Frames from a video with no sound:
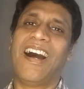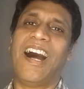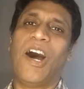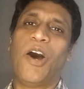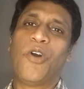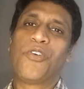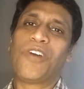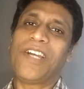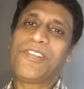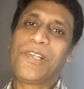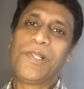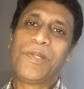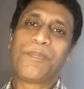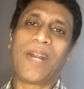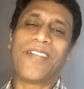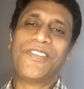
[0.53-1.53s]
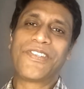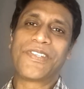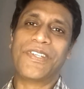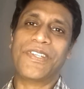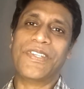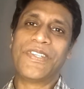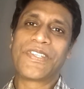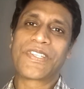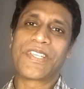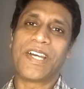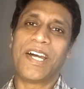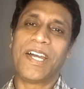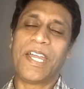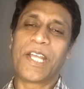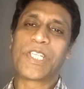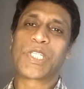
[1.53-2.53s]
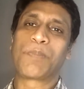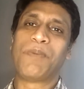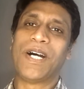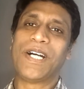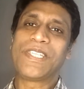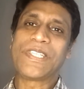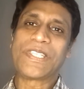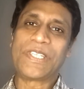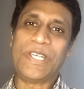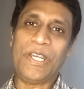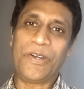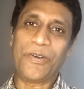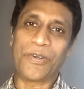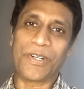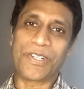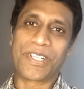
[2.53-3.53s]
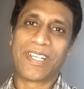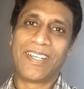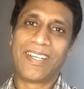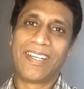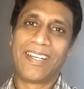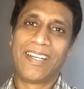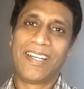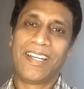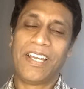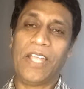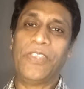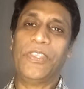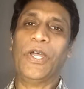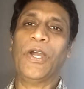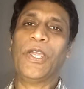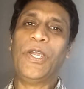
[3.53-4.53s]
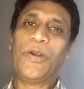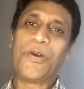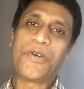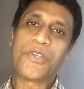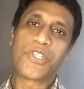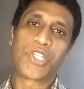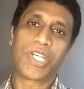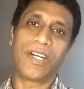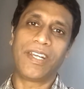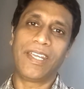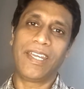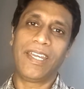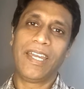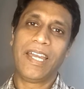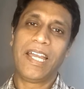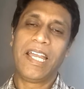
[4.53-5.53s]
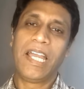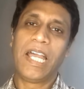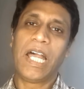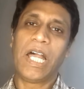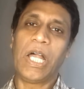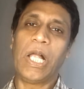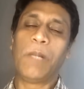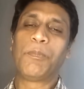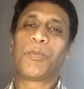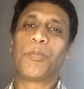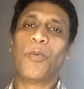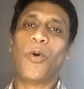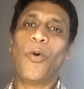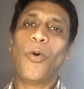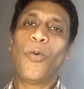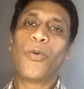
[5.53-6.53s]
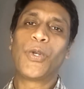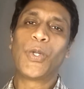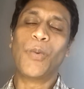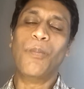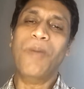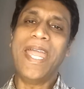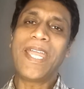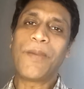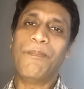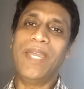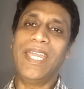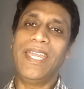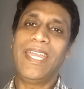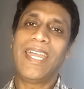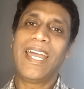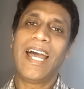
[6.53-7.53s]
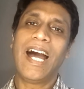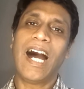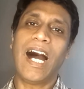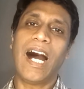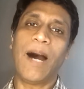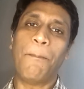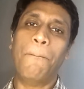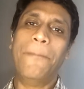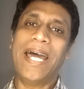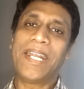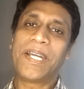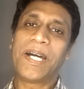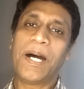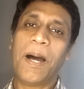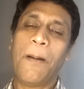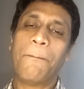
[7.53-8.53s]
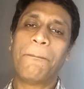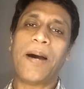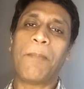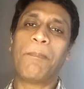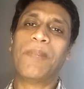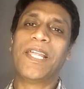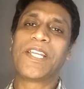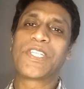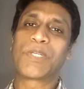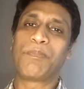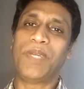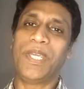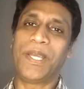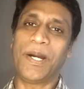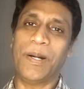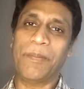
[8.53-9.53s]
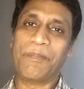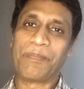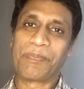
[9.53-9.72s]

How Russell Brunson's expert secret, the hero's journey, helped to make me a better public speaker.